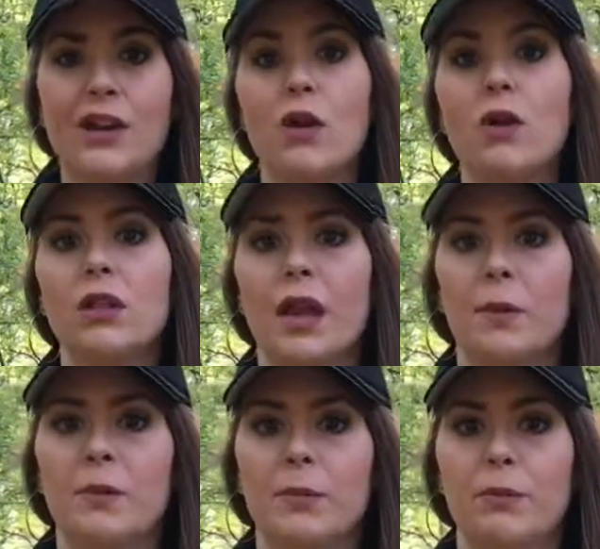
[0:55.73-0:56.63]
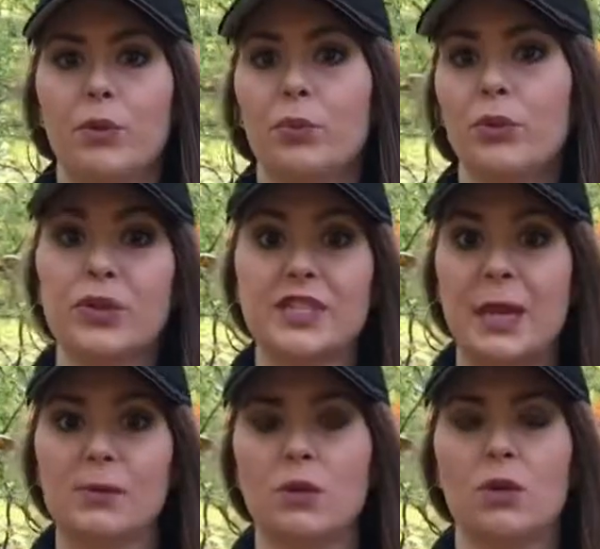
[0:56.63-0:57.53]
I know a lot of people are real
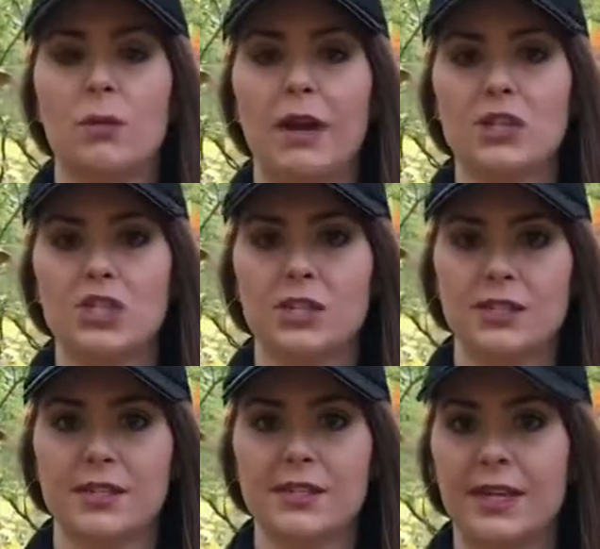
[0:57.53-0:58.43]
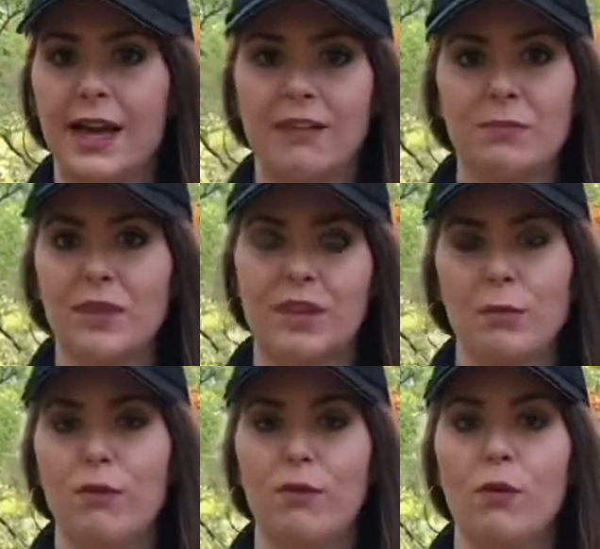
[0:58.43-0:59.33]
skeptical about Jesus, like I've been
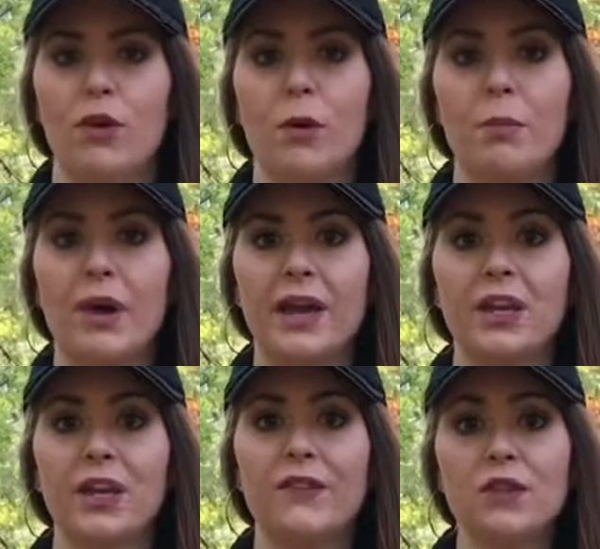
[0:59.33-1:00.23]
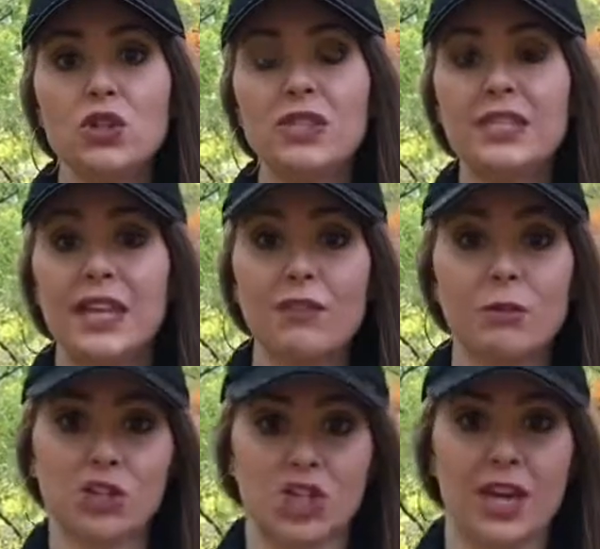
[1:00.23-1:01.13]
there before, but if you just give
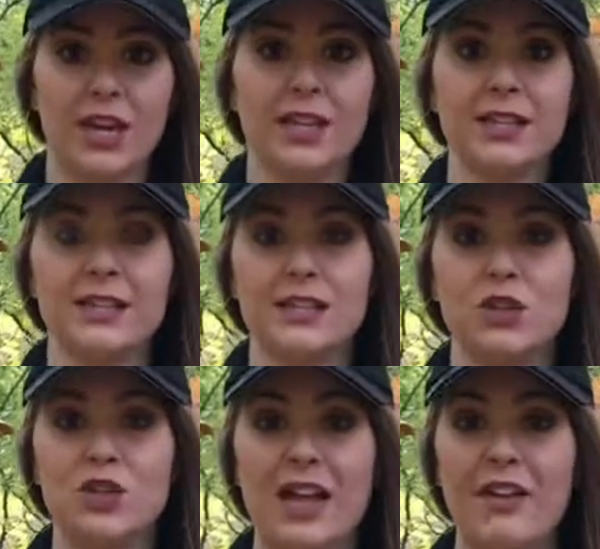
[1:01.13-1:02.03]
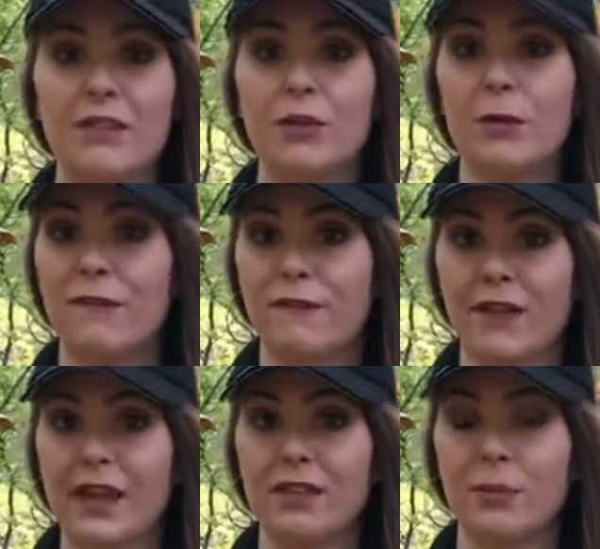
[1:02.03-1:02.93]
him a chance, you just have a little bit of
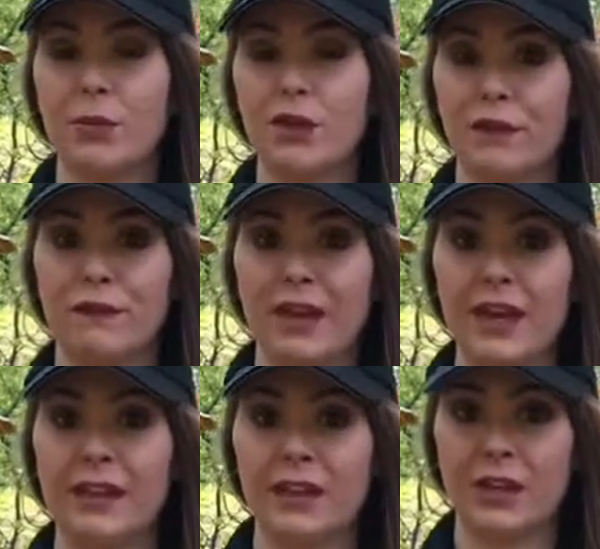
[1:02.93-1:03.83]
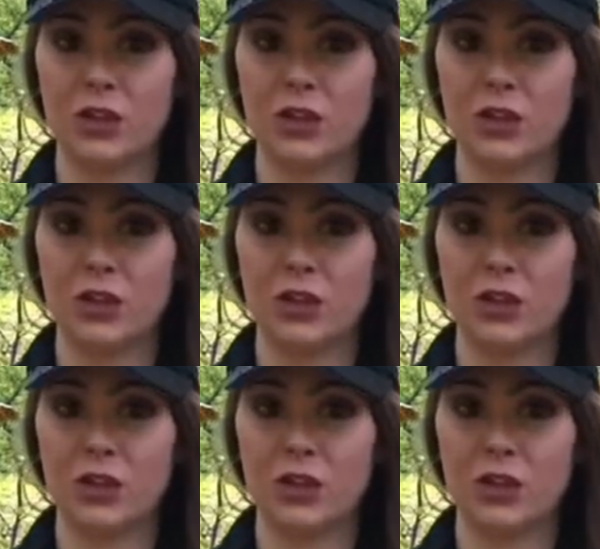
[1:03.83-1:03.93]
faith and put your faith